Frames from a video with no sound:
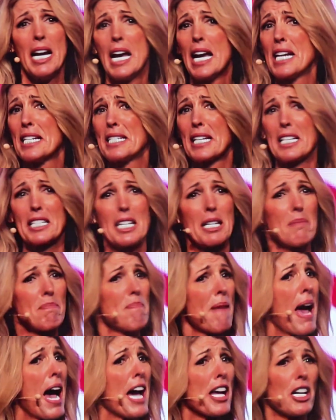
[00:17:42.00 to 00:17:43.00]
It doesn't
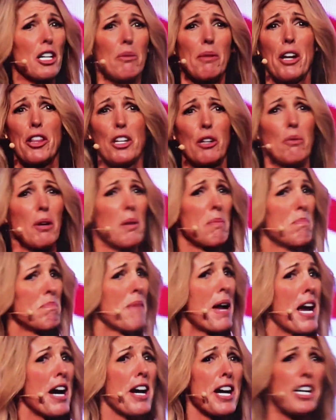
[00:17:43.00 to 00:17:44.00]
matter whether we're
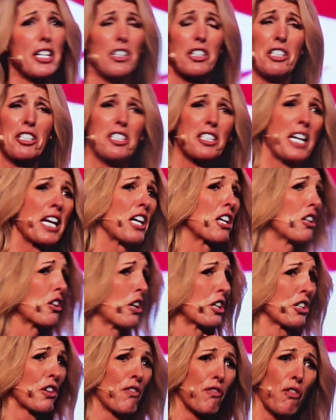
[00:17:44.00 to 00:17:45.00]
married or single or
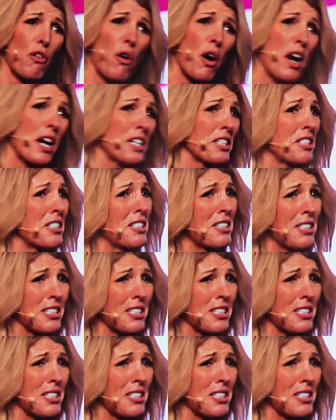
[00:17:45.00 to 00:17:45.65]
divorced.